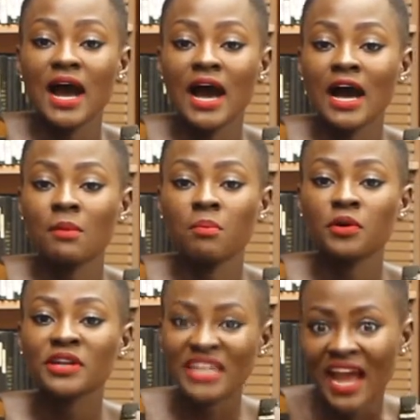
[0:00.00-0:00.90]
uh,
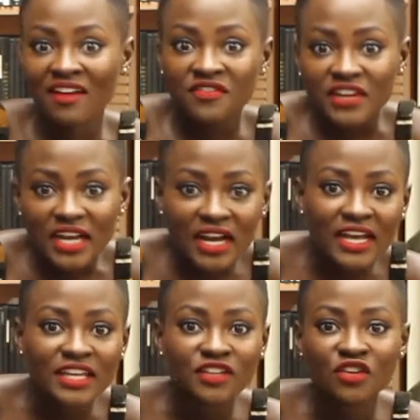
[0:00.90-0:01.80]
putting Africa
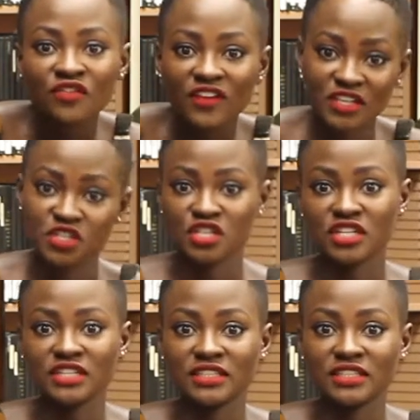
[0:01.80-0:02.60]
in your fashion